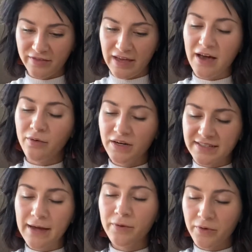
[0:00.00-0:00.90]
Yeah, what does
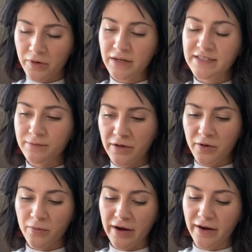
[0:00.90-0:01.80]
Capricorn need to be
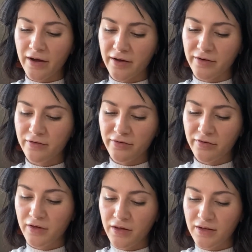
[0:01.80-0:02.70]
aware of
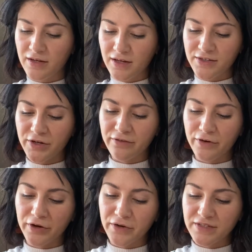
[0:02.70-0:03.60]
during
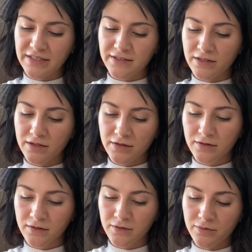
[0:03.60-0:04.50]
Virgo season?
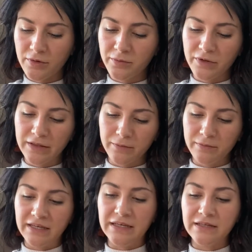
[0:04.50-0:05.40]
What'll bring them
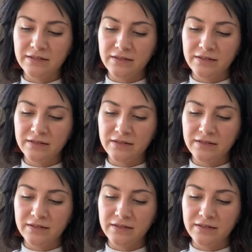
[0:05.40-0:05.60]
peace?